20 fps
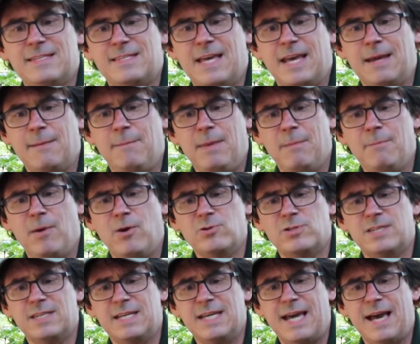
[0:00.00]
They can be
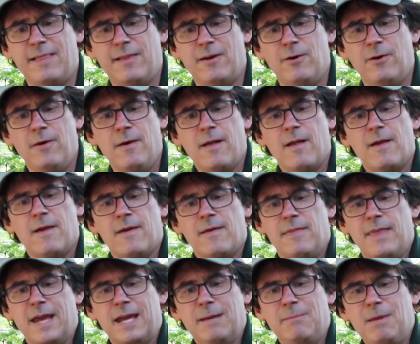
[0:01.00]
mostly yellow,
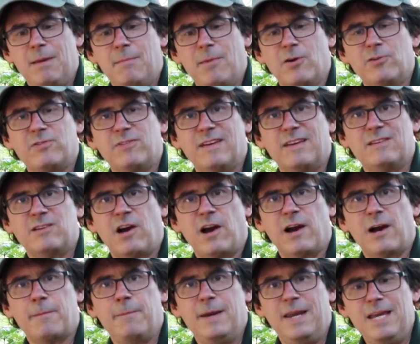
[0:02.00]
they can be mostly
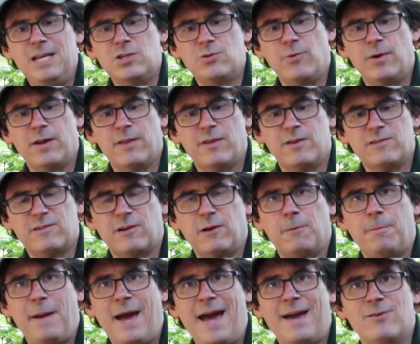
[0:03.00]
dark, but each one of those little
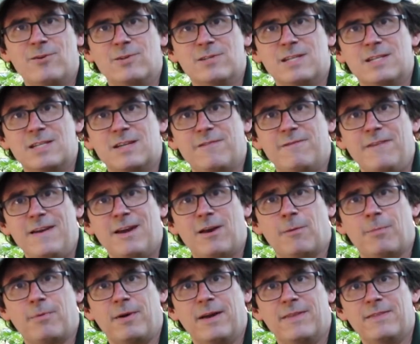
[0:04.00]
patterns is a
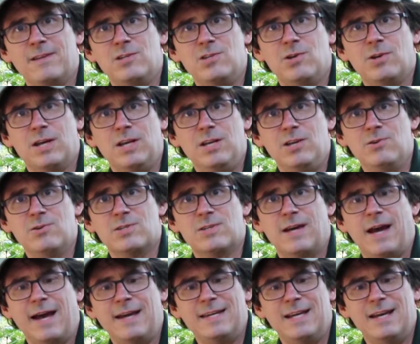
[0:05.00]
fingerprint that you could use to
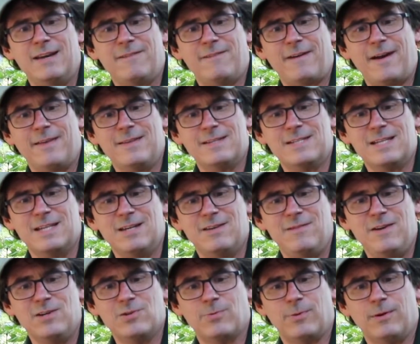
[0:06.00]
identify this
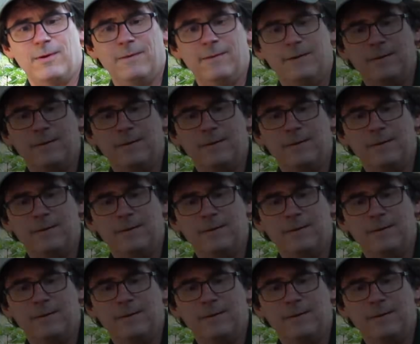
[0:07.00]
individual.